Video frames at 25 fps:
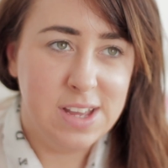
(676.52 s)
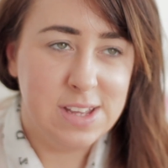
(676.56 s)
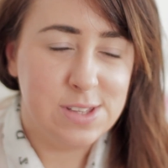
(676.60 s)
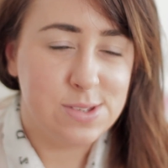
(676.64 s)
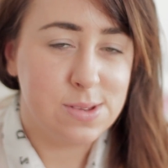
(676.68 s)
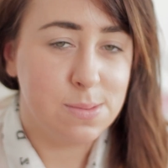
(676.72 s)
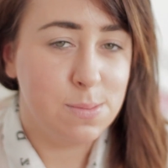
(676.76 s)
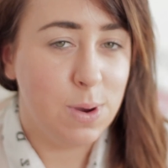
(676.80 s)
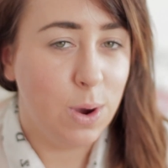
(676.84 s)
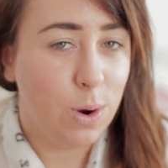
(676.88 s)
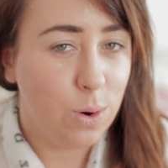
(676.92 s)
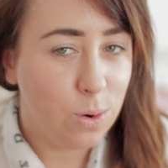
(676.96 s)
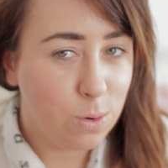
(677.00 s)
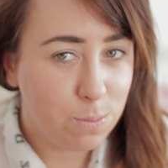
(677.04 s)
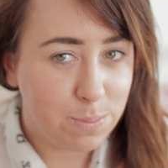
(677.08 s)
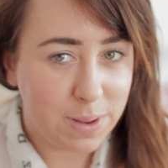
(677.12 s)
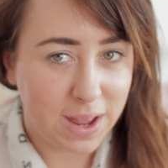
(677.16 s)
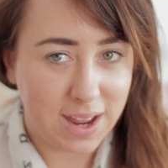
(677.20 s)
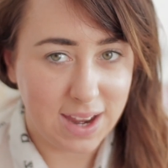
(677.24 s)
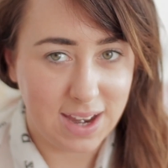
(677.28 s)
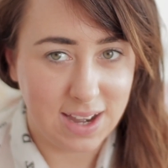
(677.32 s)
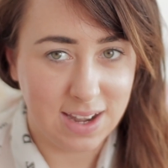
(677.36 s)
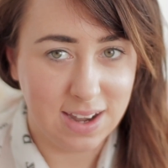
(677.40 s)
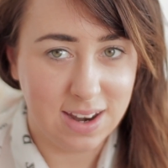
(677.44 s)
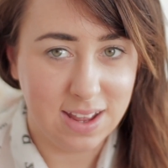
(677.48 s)
So I'm
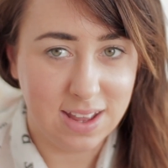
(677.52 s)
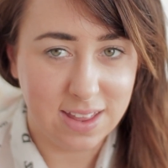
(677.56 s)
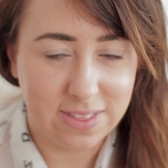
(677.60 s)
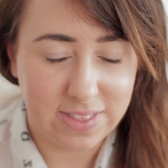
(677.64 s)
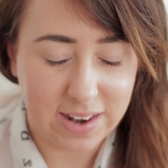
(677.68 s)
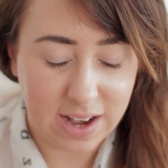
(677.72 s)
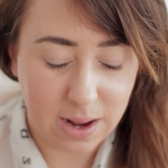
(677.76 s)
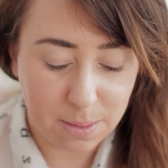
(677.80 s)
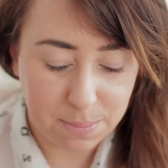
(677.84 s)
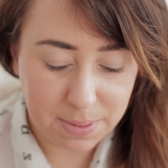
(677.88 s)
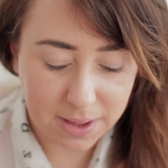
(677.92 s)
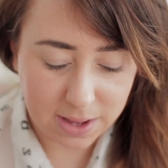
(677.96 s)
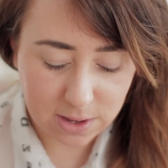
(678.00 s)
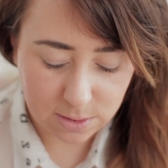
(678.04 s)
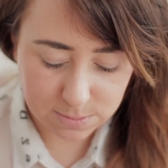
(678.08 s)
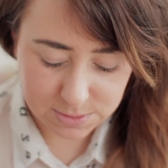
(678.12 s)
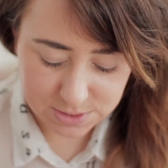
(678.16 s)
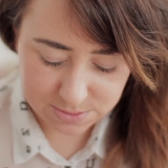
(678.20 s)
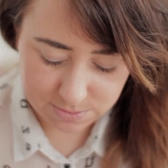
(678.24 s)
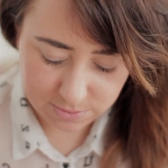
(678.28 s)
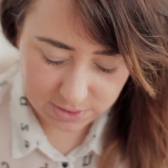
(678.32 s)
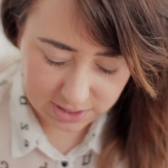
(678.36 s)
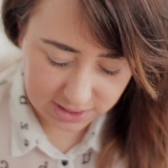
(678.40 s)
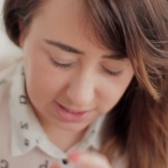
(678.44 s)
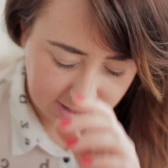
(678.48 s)
hoping that I'll pick up
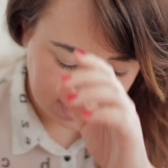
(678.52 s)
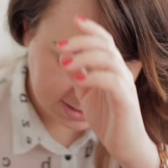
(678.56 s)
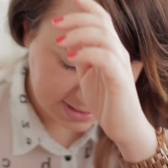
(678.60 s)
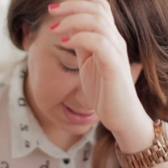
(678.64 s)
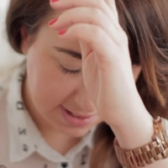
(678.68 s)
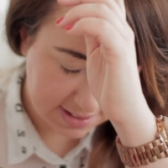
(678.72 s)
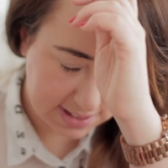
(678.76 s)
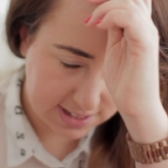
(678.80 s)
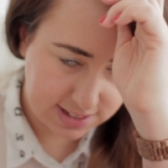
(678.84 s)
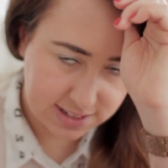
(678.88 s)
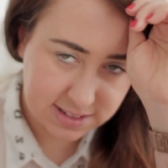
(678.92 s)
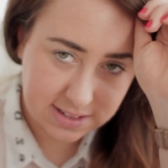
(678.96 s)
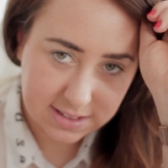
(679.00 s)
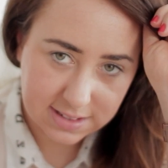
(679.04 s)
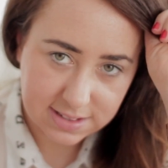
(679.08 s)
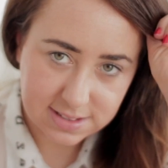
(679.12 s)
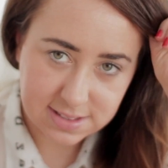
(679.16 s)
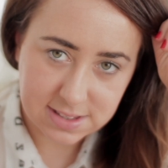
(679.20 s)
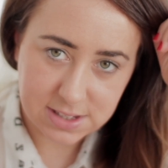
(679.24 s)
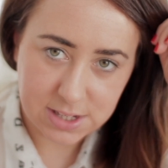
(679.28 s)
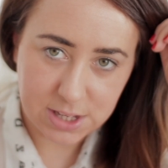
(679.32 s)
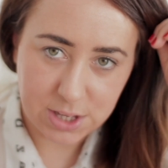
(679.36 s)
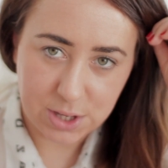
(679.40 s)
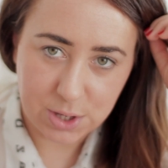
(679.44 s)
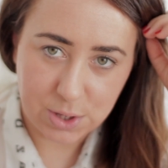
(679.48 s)
some really good
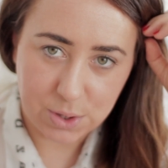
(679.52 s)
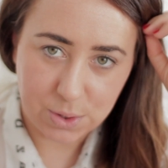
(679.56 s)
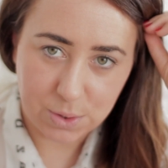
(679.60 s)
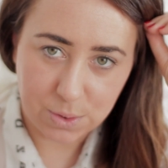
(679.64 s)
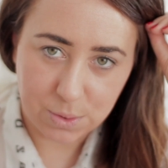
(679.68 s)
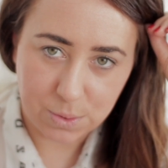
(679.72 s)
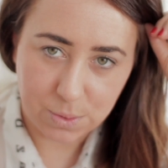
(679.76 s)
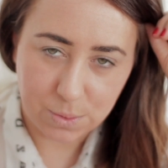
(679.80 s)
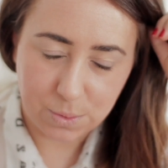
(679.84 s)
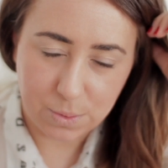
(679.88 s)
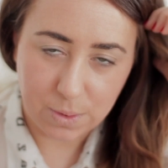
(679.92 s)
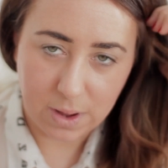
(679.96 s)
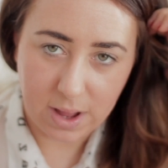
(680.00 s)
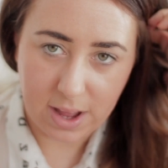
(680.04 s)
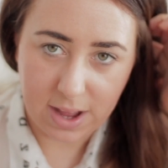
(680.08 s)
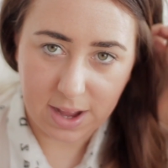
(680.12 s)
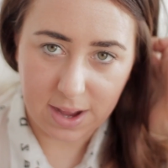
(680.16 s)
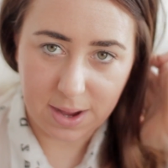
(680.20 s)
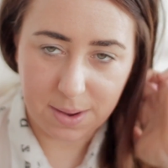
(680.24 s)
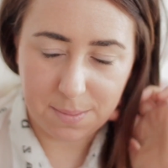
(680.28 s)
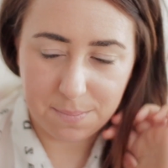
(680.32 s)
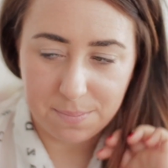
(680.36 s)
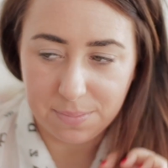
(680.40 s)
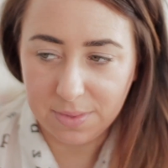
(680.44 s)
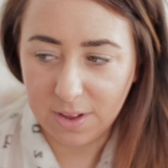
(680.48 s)
skills to,
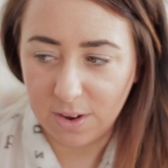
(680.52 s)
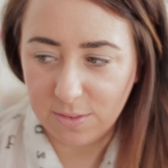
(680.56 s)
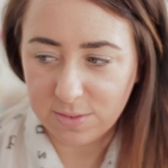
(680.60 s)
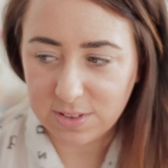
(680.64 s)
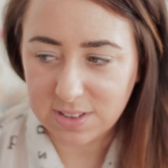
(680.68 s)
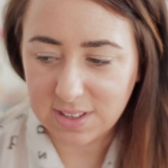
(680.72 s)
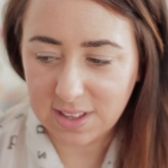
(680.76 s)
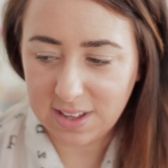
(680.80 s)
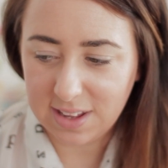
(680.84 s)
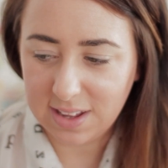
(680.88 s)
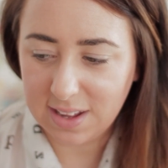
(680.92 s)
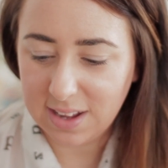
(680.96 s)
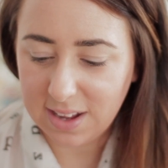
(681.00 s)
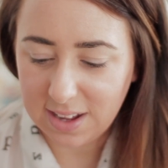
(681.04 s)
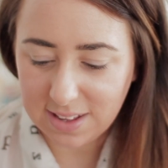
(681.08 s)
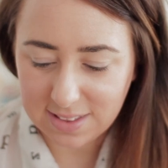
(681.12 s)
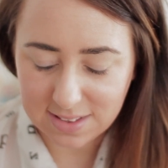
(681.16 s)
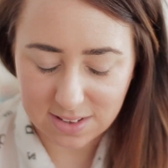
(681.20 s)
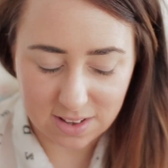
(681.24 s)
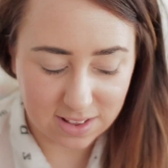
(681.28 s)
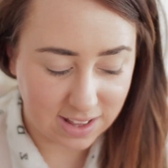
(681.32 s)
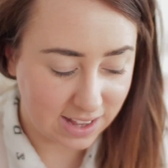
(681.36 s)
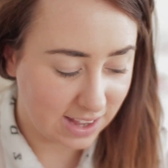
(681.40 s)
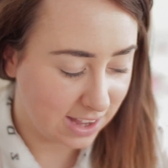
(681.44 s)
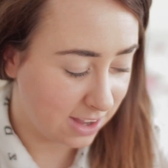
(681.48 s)
obviously it's
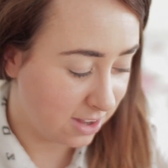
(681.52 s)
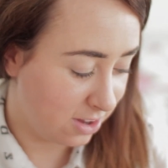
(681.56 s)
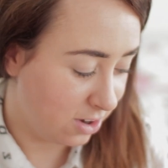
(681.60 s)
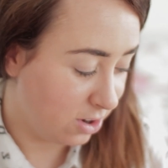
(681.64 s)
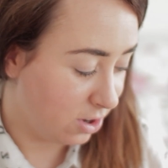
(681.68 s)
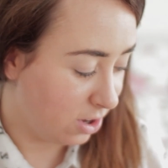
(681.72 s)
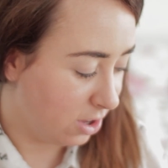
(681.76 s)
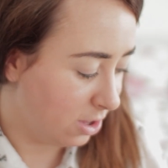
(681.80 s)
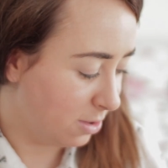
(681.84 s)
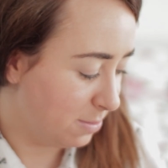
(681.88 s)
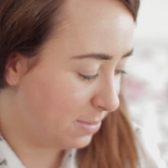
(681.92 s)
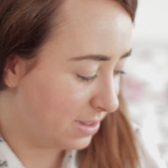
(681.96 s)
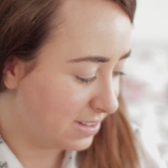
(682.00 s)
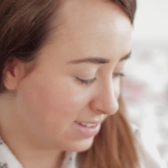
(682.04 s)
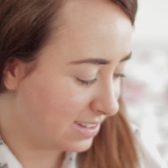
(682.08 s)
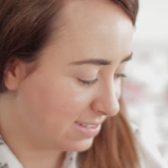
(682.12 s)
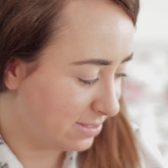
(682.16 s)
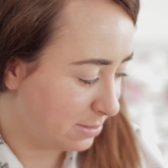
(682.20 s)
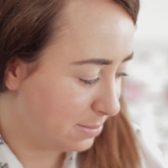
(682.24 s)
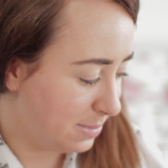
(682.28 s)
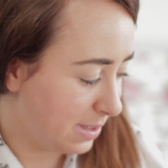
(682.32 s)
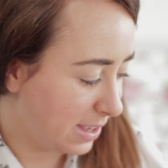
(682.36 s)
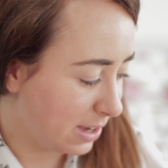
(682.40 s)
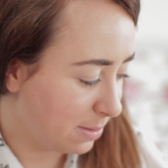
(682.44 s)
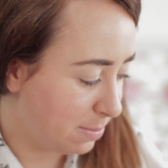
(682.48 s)
not like I can call
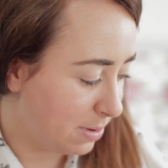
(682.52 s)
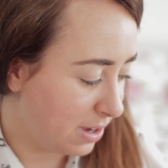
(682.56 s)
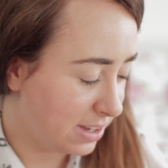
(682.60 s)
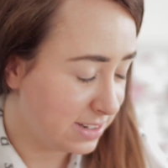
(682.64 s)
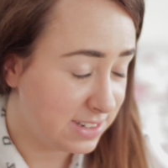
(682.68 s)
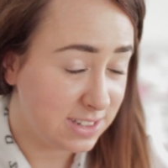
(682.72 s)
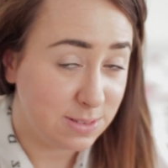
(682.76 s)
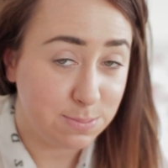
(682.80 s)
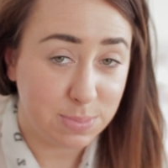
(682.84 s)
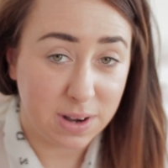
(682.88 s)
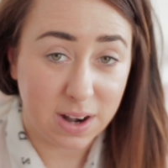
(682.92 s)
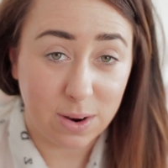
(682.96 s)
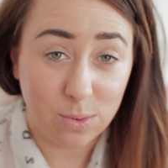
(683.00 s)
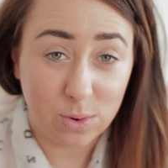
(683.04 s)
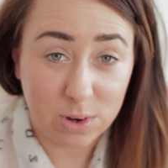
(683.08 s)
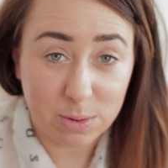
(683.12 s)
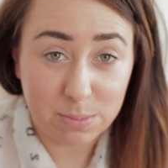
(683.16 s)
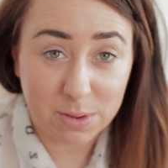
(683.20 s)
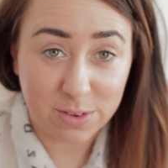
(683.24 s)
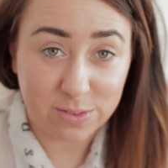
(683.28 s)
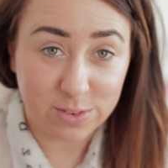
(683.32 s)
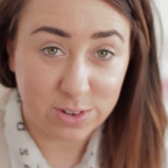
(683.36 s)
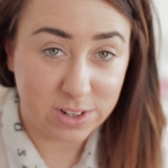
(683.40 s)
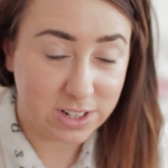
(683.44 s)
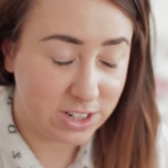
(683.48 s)
myself a makeup artist, but I will
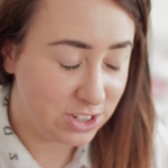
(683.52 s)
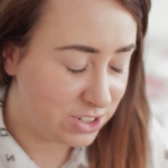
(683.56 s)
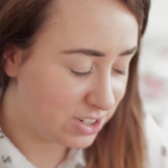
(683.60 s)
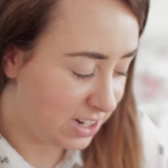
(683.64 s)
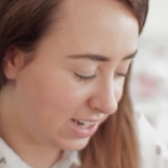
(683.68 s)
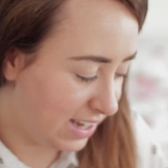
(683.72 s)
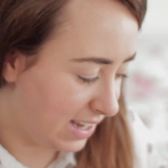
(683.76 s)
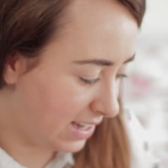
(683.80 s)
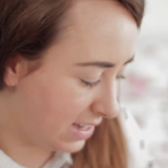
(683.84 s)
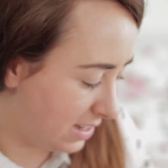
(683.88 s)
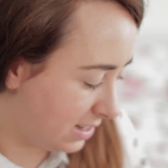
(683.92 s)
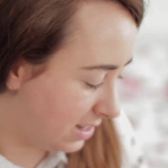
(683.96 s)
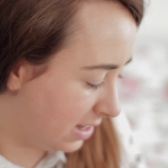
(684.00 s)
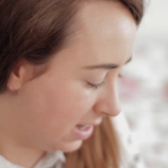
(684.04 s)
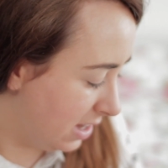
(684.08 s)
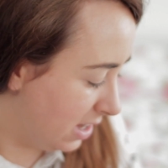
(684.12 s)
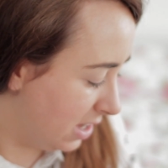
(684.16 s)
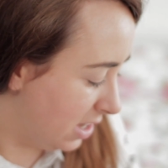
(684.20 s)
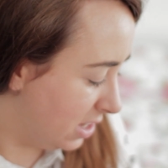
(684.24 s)
be fully trained.